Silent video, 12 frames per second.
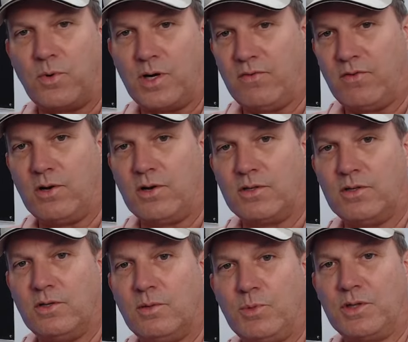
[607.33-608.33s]
whatever you're going to
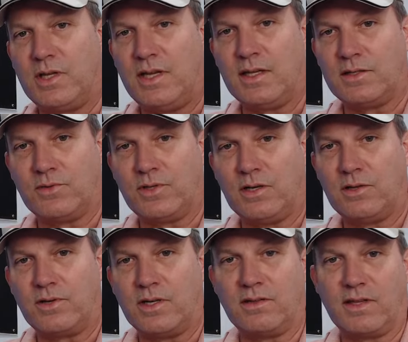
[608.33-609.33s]
do and put the end on the
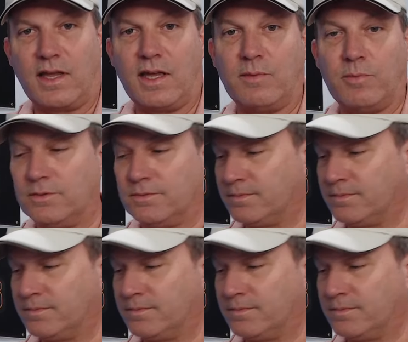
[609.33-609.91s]
other end of the cable.